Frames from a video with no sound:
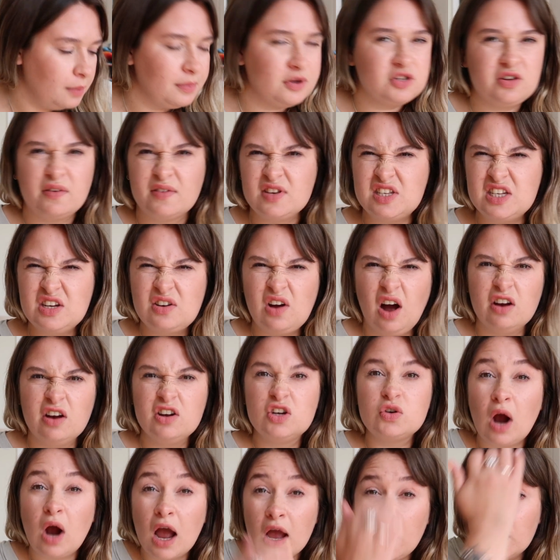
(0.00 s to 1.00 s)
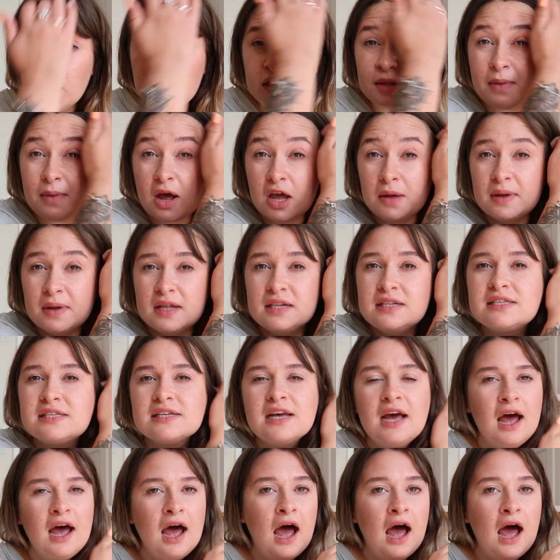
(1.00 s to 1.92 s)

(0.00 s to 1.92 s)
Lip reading: because obviously you can't try on at the moment.